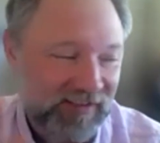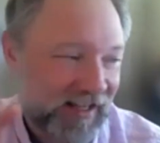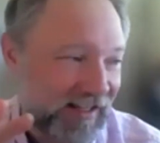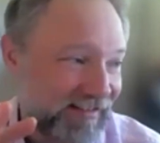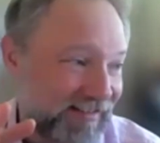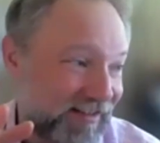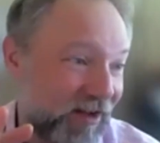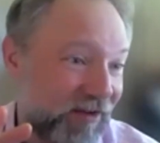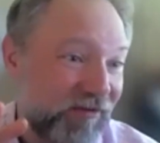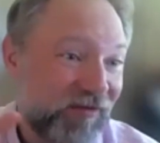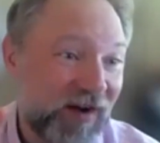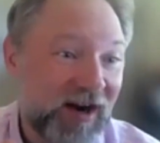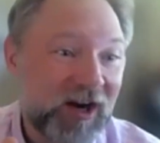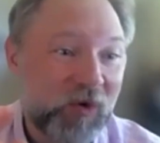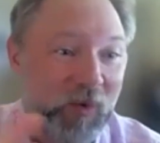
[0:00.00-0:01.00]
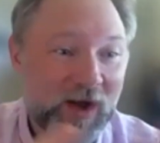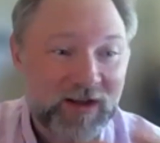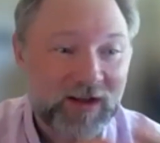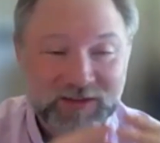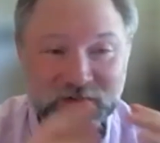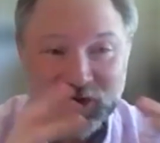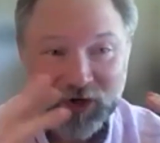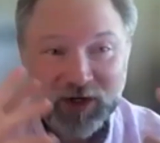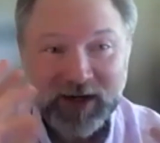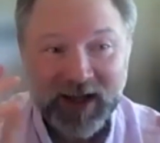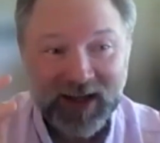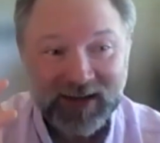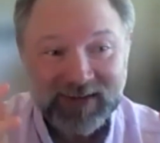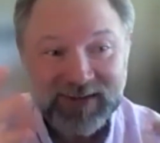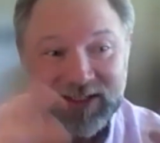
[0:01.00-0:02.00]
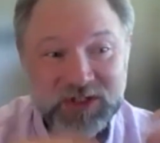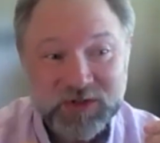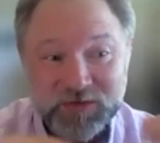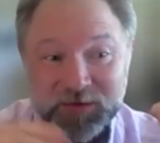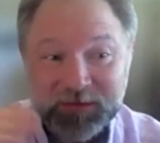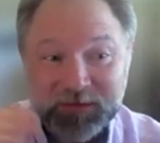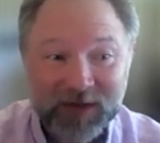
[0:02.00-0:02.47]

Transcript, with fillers: has done very well is turn anesthesia from